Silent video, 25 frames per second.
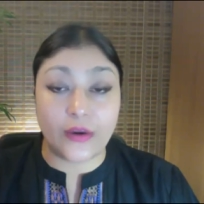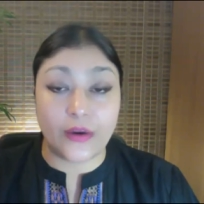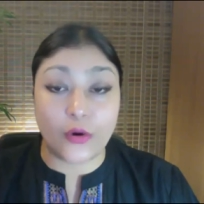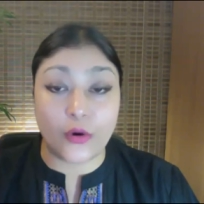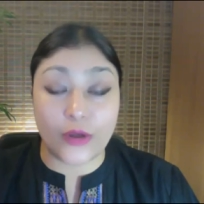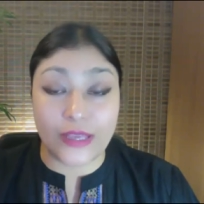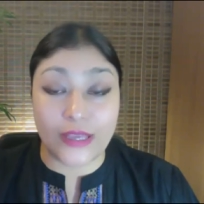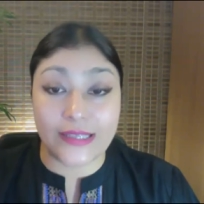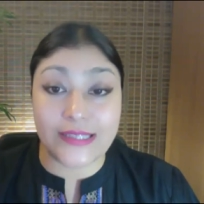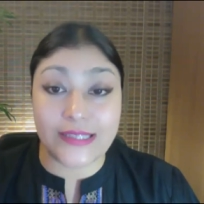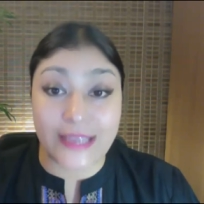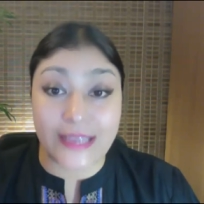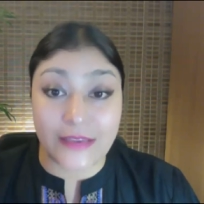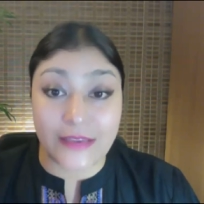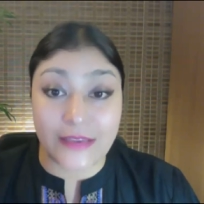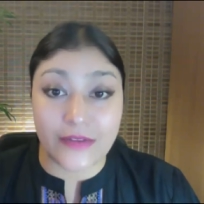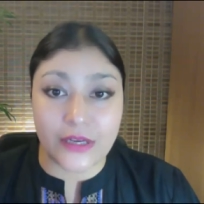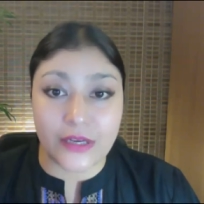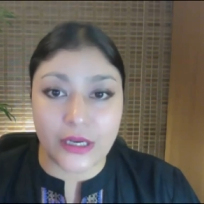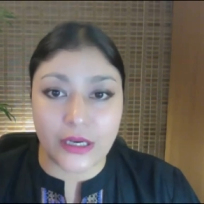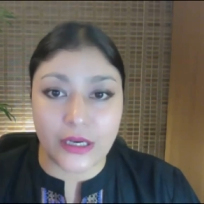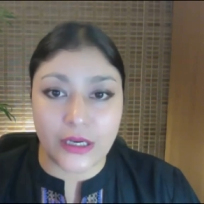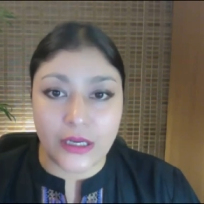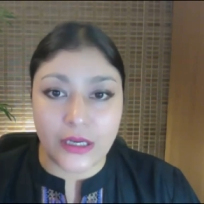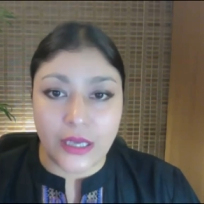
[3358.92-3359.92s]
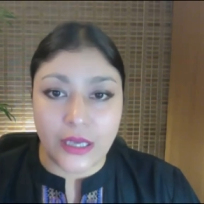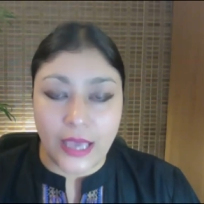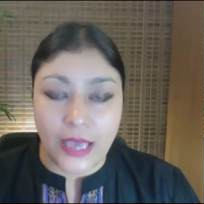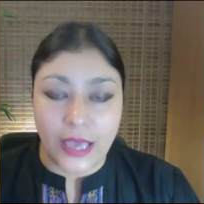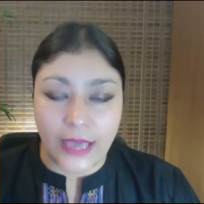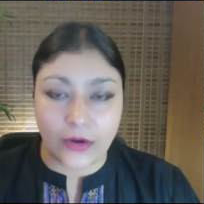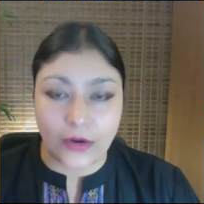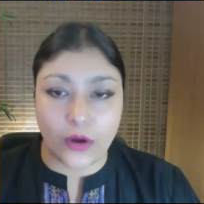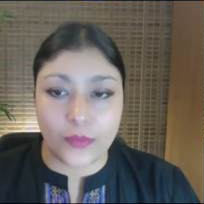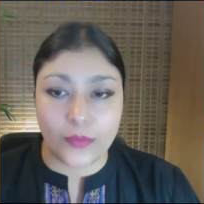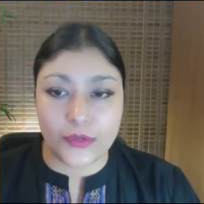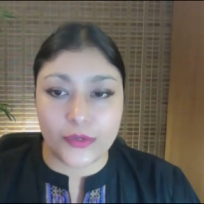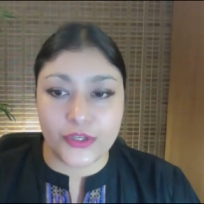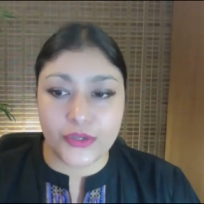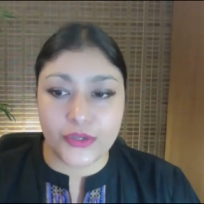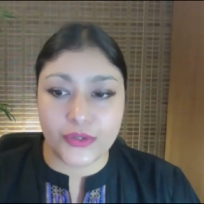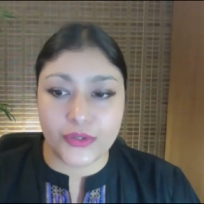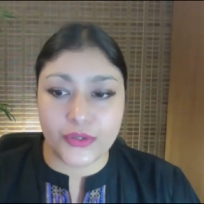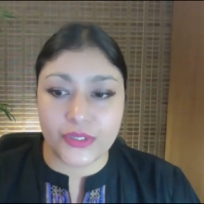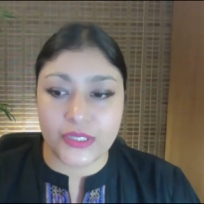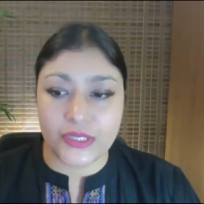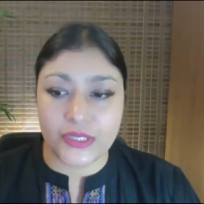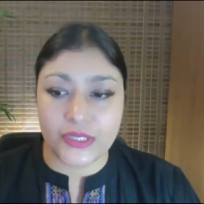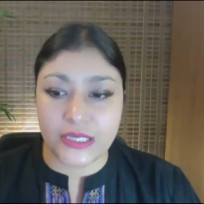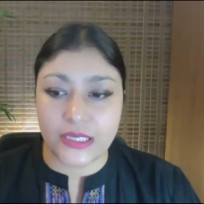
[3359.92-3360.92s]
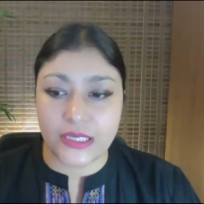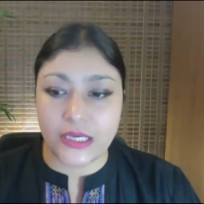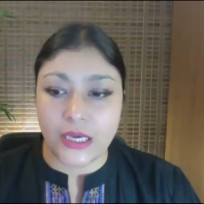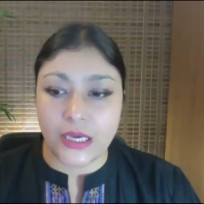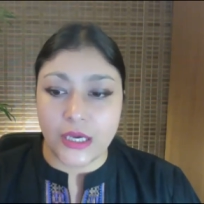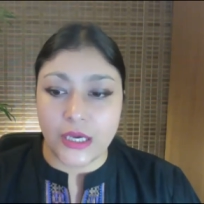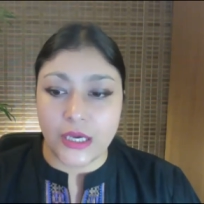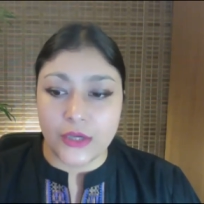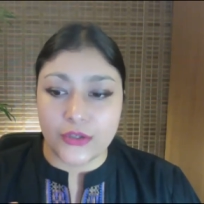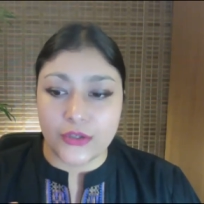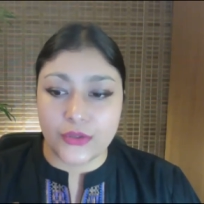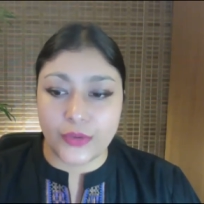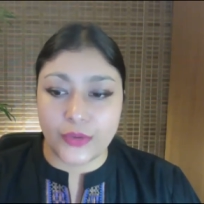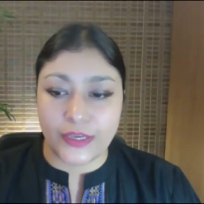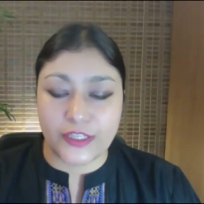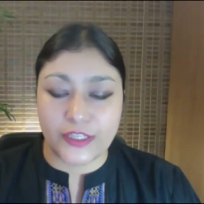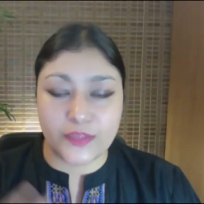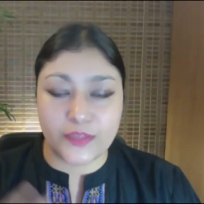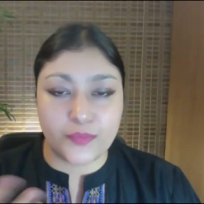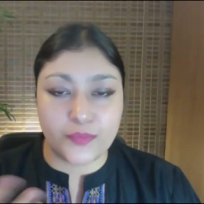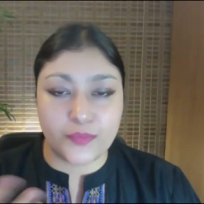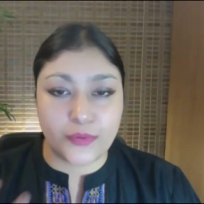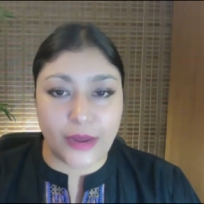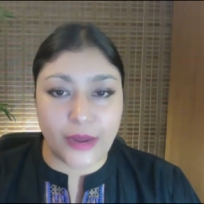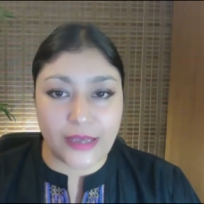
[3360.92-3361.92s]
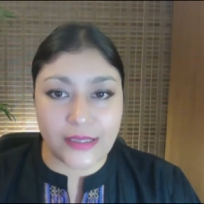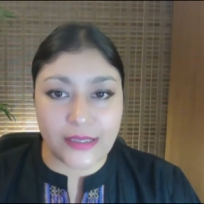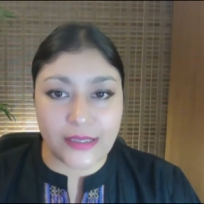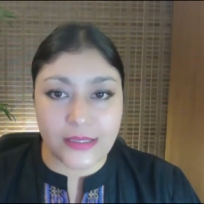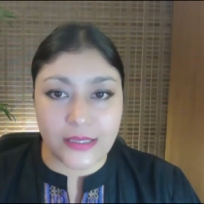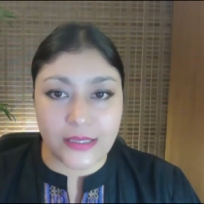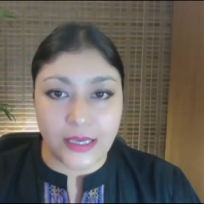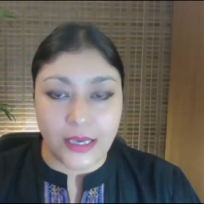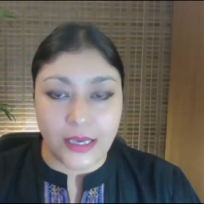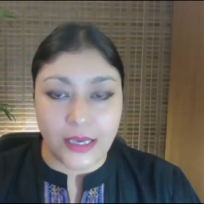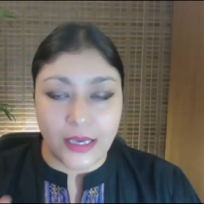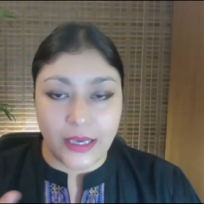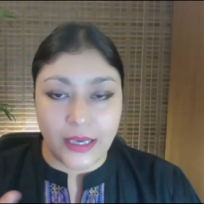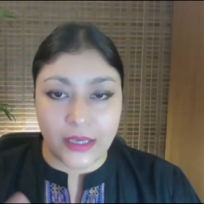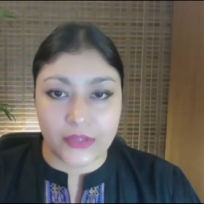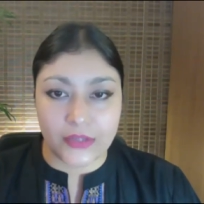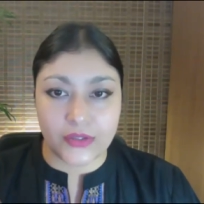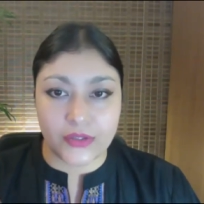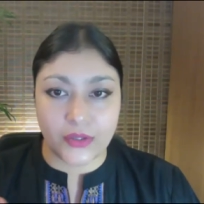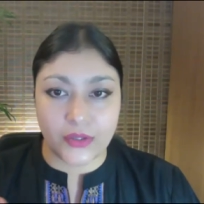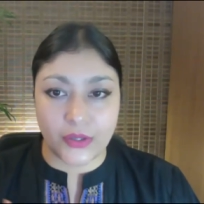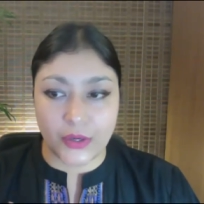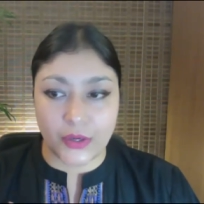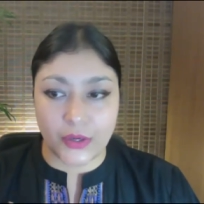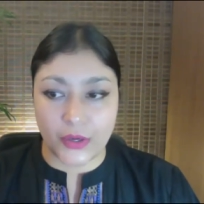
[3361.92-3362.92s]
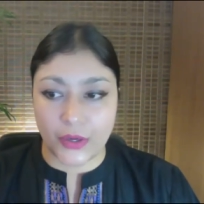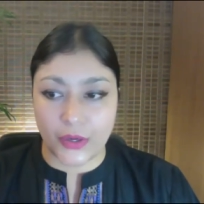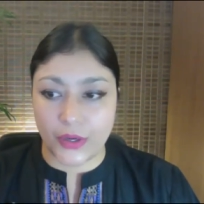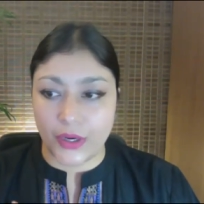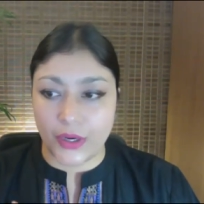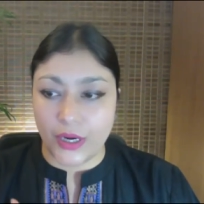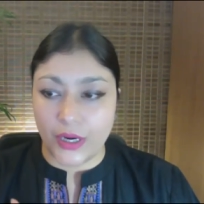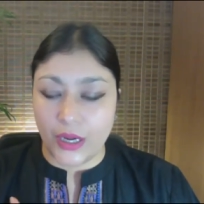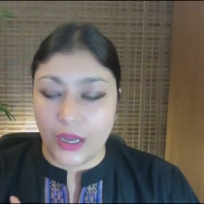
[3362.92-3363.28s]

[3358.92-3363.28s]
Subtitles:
is given an opportunity to express his or her